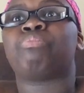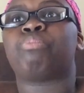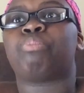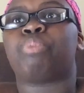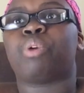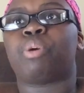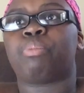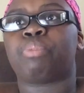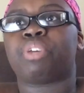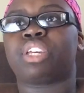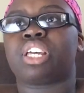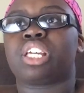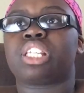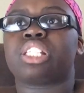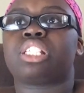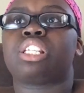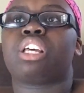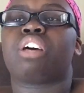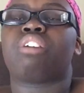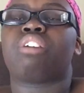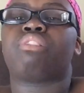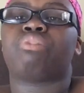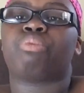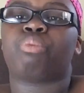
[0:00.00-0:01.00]
But because
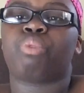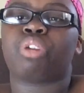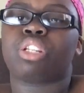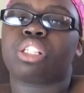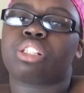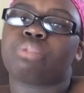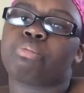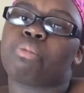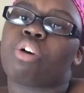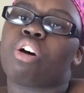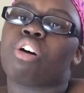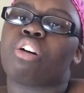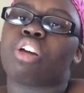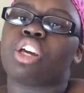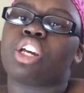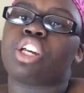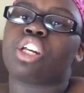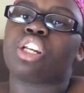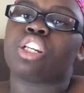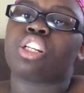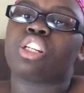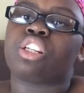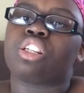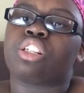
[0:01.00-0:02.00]
of one small
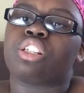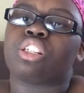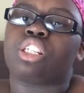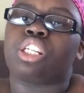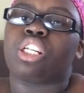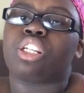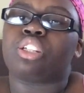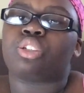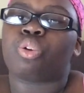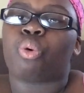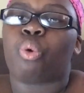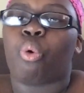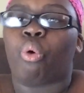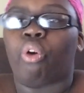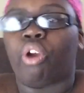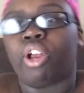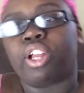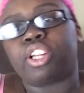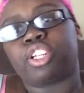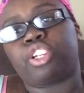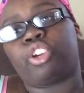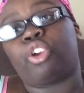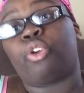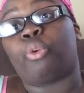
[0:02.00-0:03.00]
detour
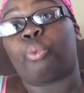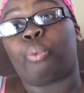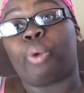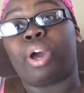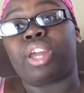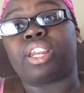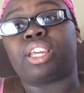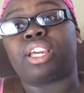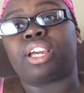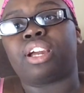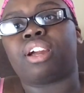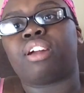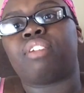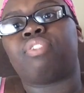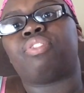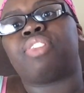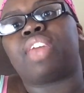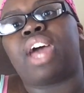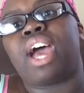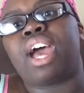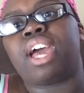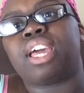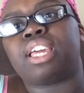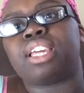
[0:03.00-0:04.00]
in your wedding,
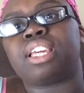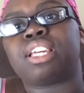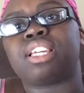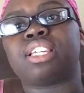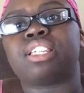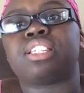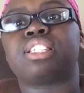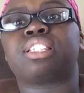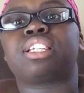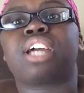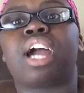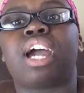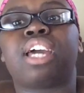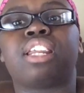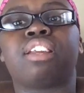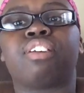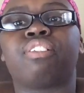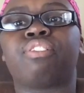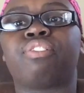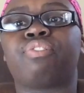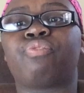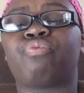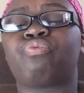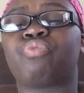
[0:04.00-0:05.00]
that is kind
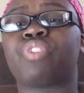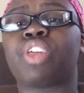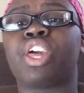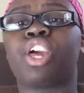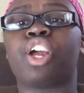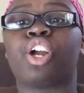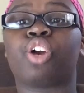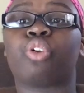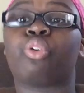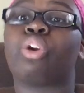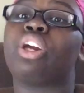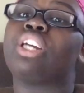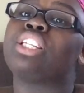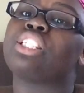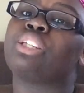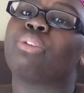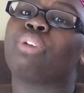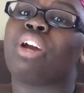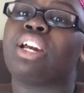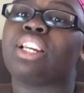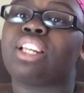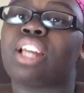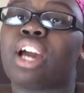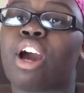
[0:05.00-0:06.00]
of crazy
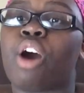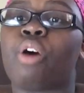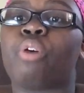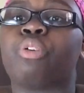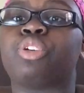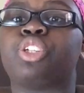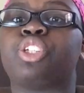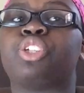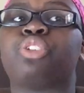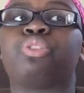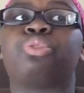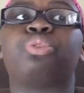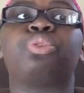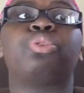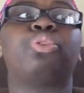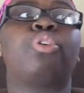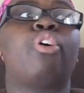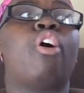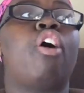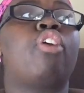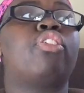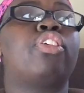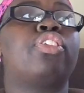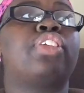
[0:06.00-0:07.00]
right now due to
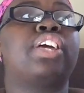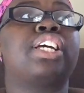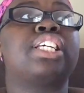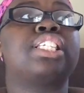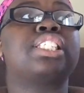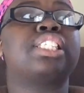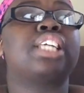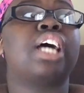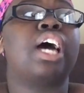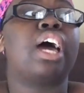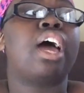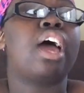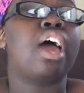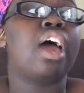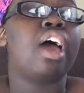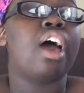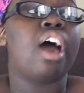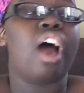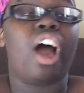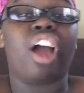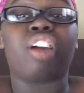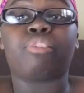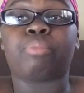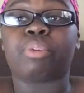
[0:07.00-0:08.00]
all the things that
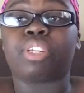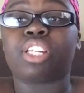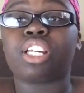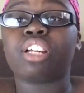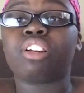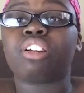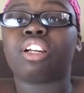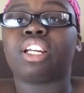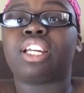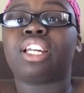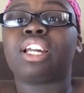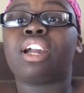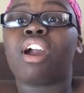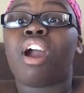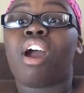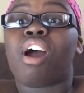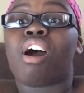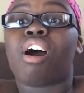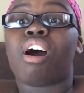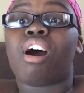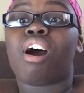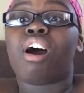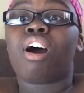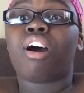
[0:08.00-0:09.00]
I've been hearing.
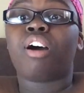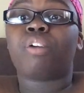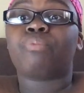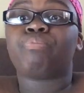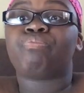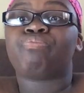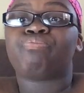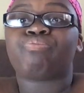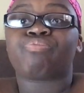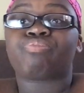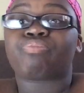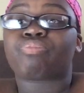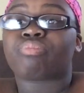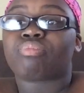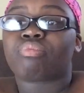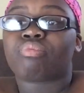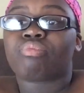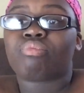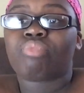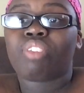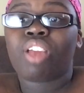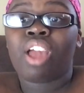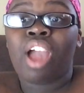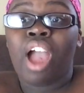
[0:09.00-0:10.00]

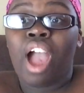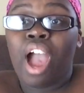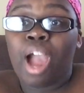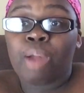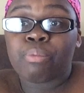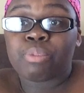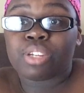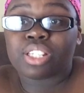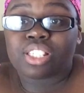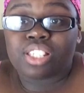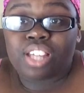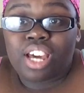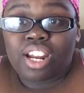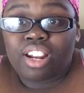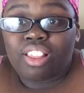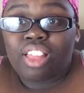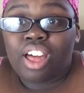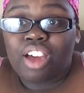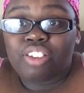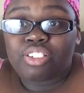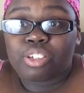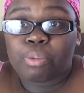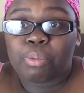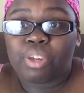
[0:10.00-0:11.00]
I'm just not
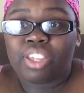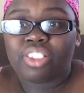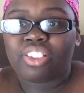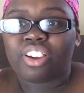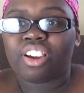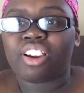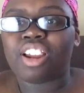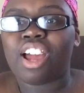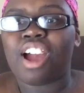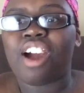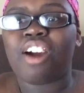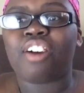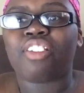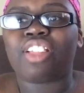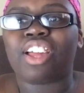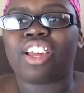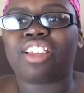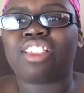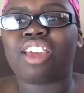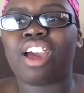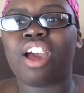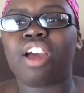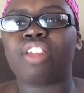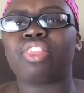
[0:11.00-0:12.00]
allowed to be there now.
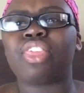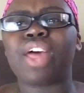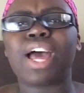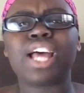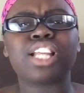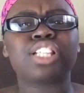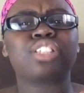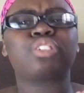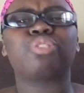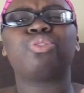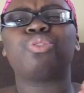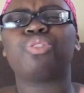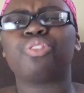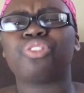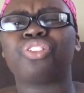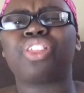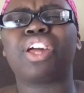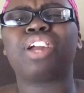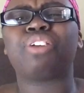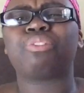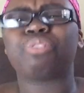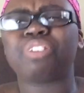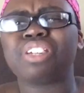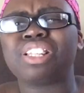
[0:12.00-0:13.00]
Like, that's cool.
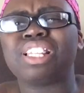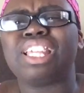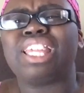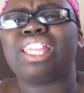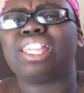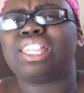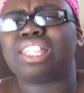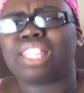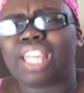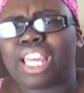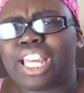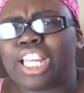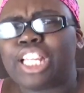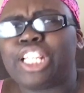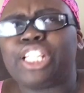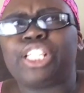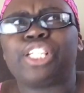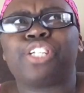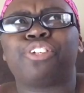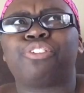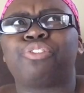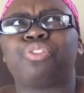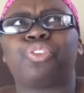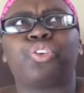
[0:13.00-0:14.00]
Like, really, thank
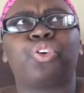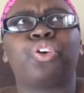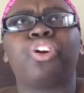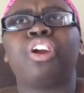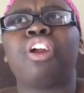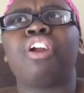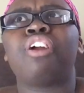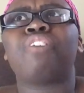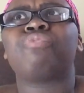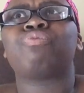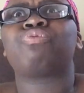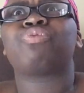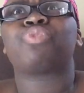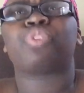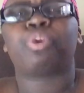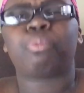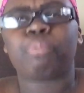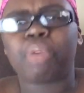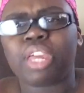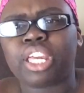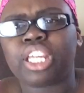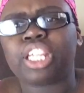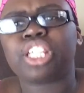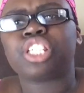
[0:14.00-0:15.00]
you for
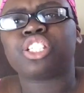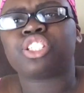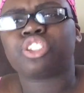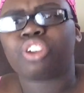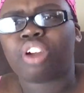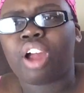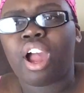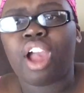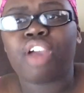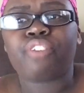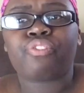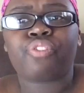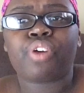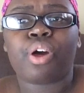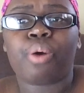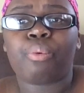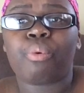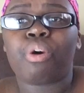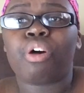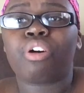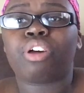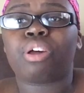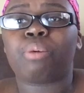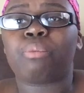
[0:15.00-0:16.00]
making sure I felt
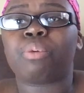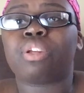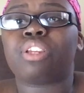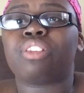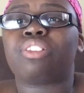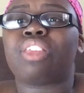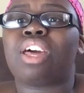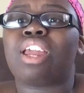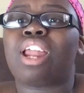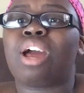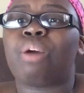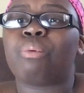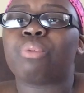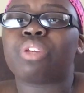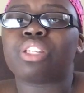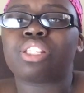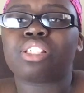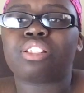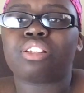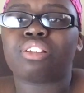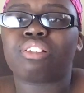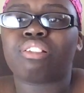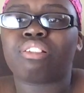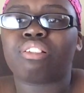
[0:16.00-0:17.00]
welcome and that I was
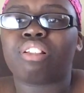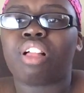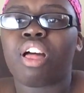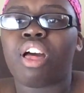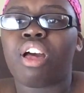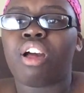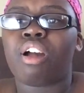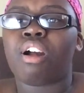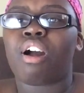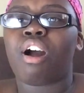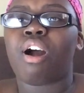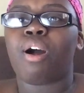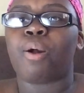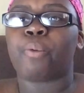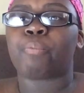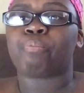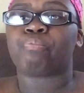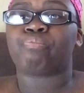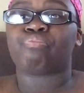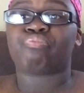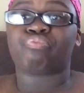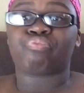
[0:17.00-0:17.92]
still a